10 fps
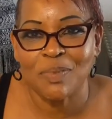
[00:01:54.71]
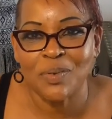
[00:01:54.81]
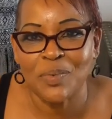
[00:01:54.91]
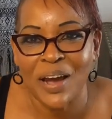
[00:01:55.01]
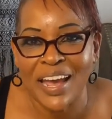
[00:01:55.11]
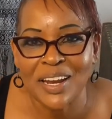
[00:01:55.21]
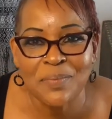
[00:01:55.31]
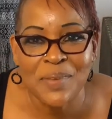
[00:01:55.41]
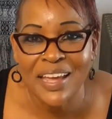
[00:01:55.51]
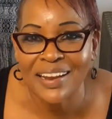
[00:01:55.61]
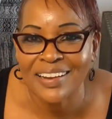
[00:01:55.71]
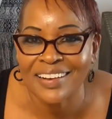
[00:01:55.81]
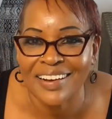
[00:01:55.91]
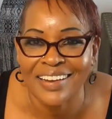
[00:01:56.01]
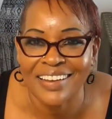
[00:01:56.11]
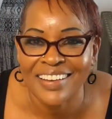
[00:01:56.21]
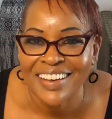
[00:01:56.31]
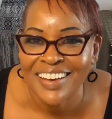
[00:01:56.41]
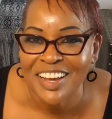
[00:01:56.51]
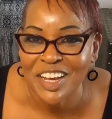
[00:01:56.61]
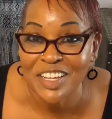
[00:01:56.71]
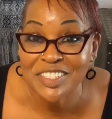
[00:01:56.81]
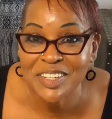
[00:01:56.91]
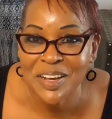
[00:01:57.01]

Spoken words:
But wait a minute, honey. It's